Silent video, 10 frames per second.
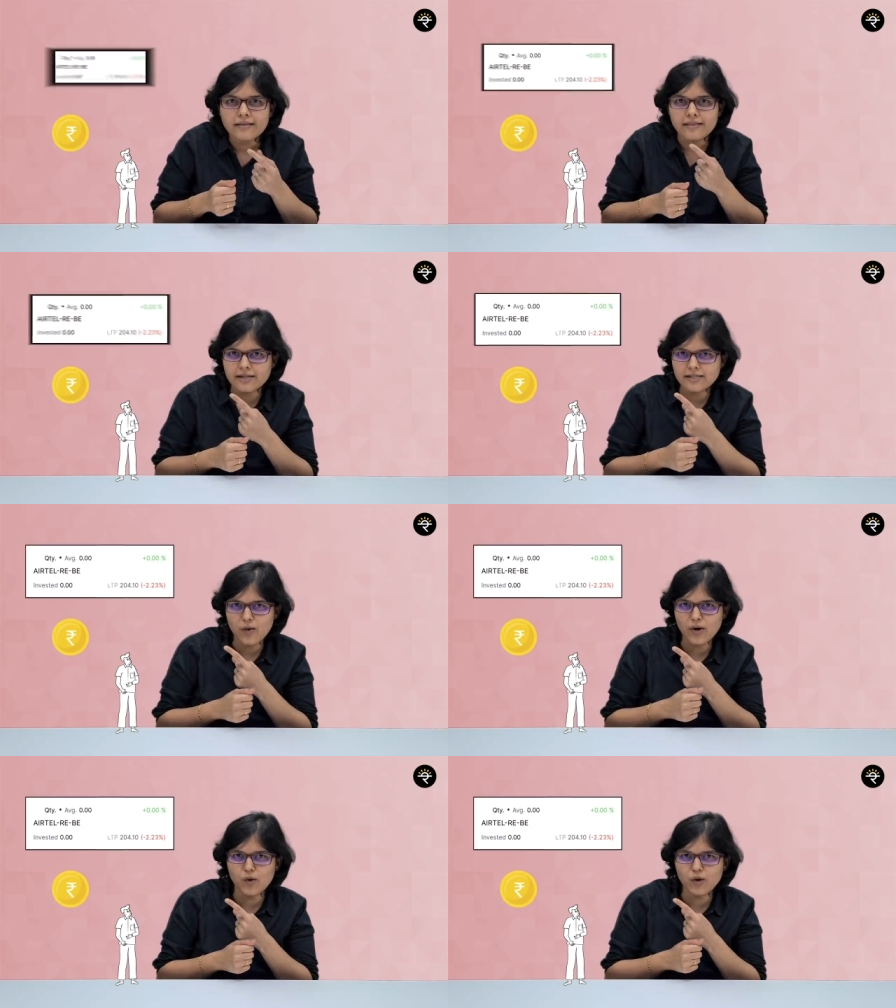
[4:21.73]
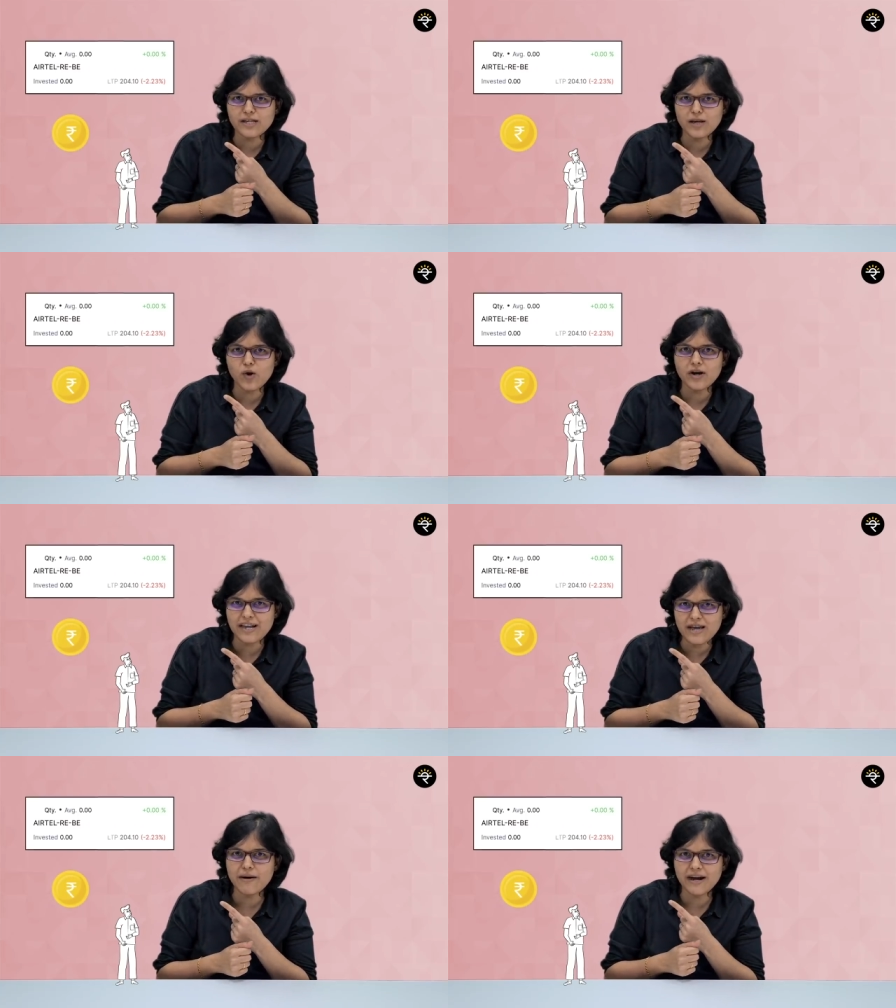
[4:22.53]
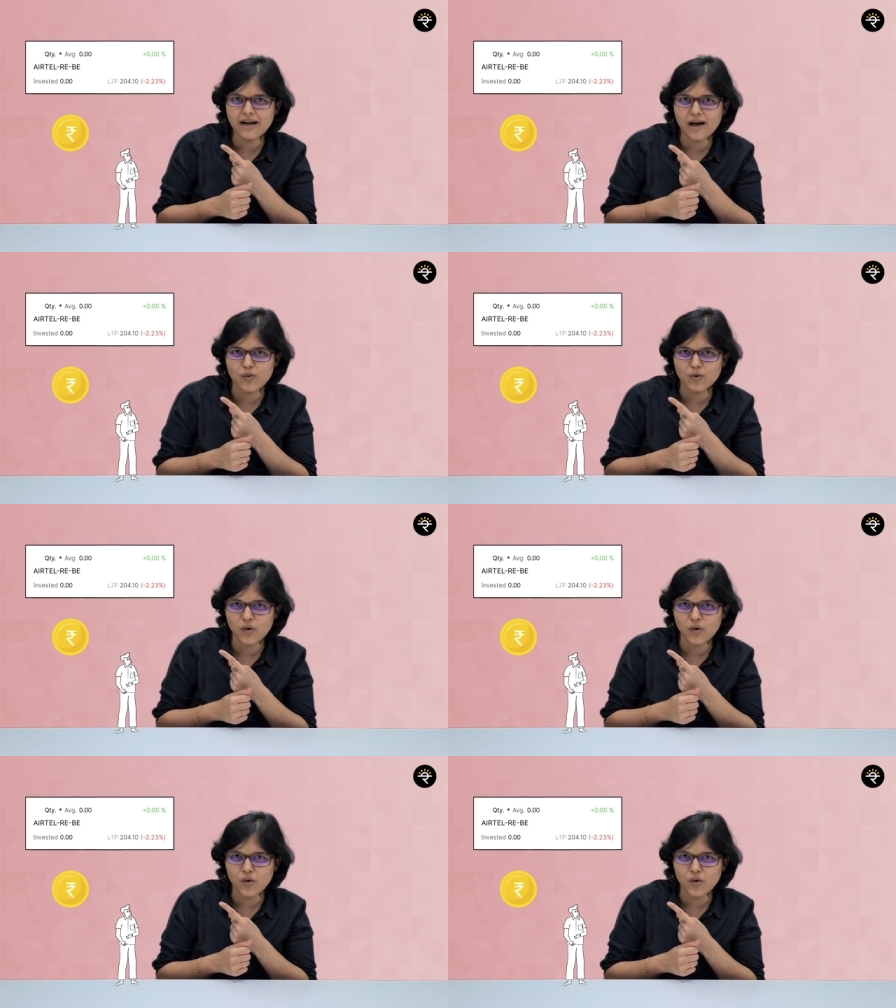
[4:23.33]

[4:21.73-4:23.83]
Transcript: That's how it looks in your DMAT account.